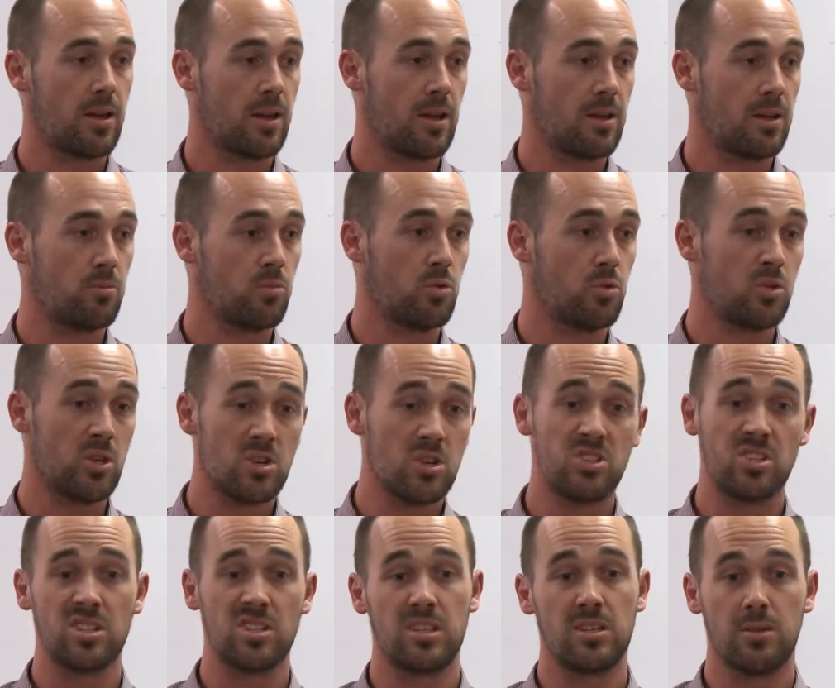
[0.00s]
It will
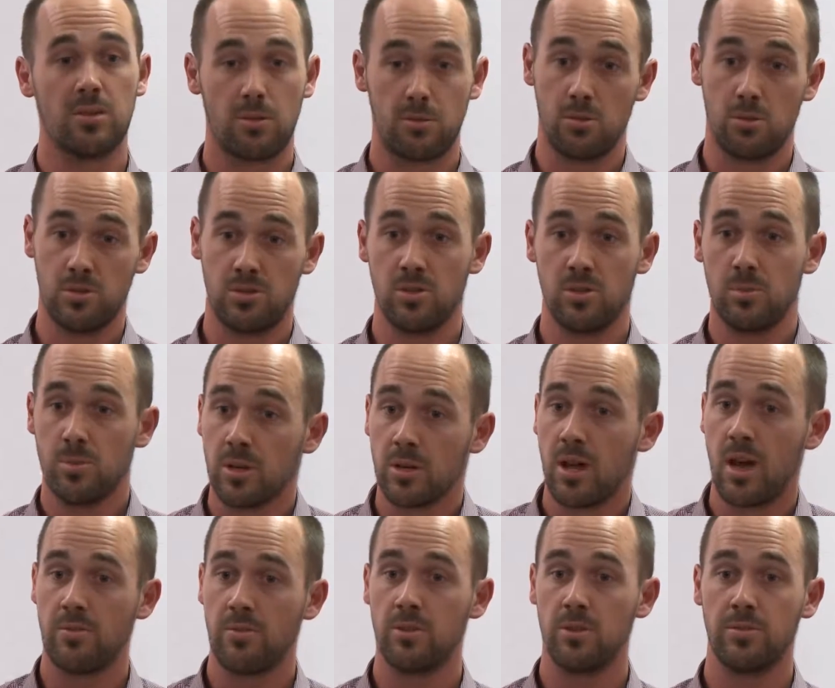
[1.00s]
usually, through super,
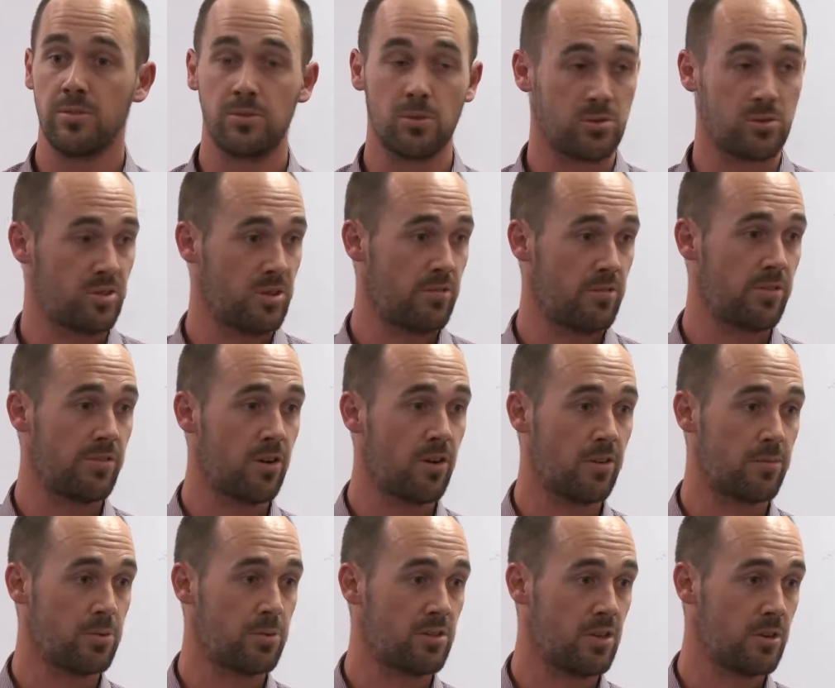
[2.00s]
cover you for
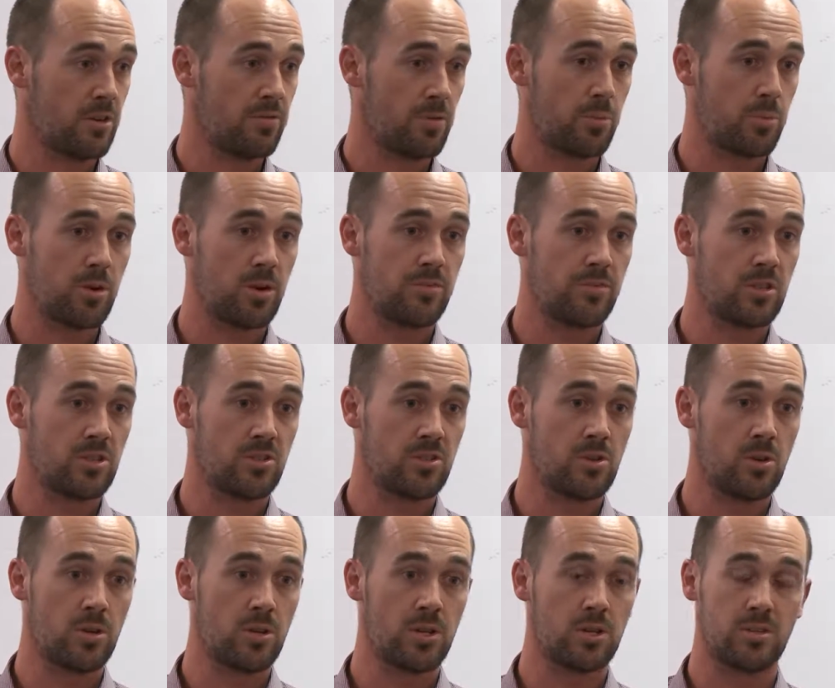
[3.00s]
75% of your previous
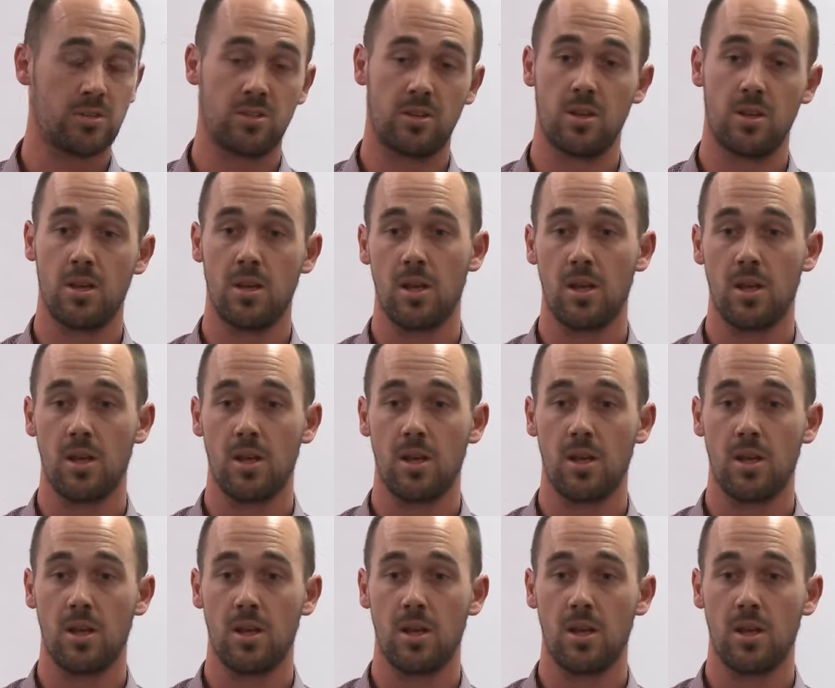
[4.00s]
earnings.